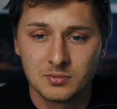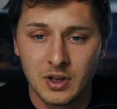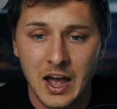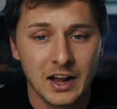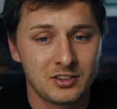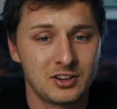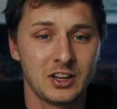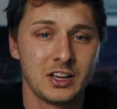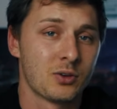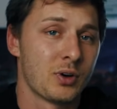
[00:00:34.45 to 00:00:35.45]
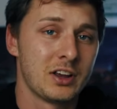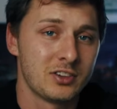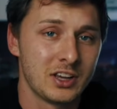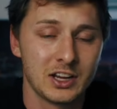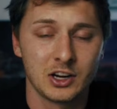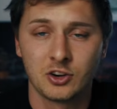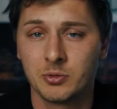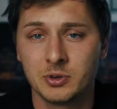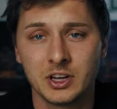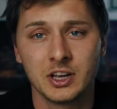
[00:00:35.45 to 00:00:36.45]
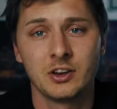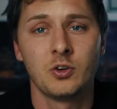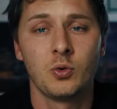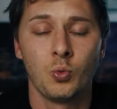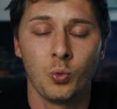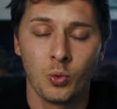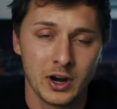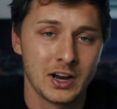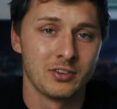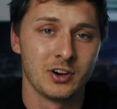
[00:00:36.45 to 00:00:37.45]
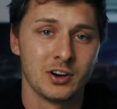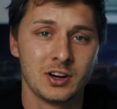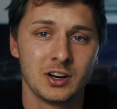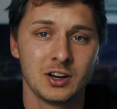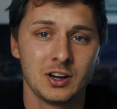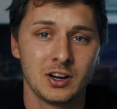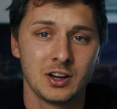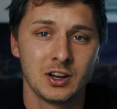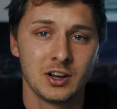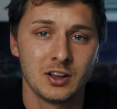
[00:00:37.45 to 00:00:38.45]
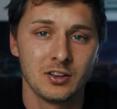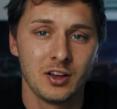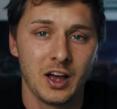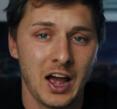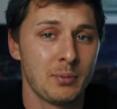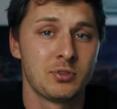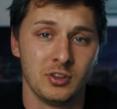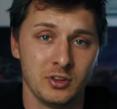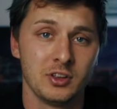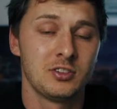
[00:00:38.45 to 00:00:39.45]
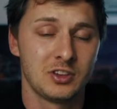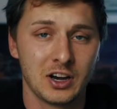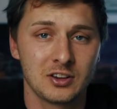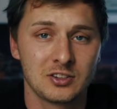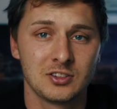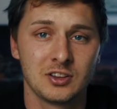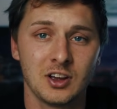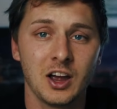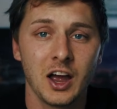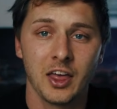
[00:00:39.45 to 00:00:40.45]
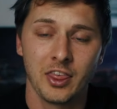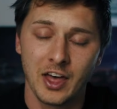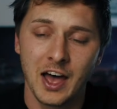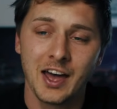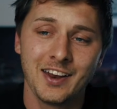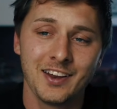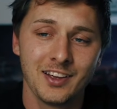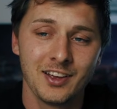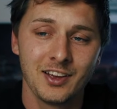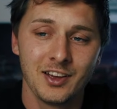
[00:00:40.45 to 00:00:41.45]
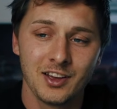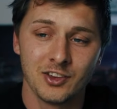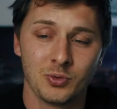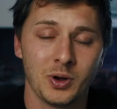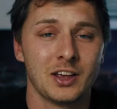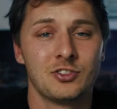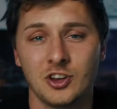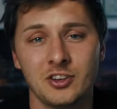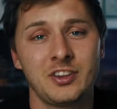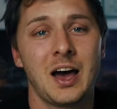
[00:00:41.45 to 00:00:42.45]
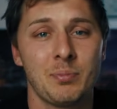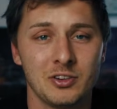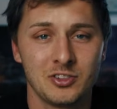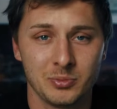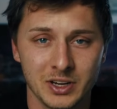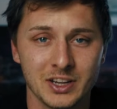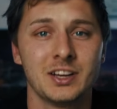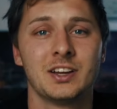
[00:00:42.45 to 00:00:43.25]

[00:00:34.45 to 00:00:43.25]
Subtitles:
accidentally erasing it, encrypting it, whatever. Absolutely sucks. And that is what has just happened to me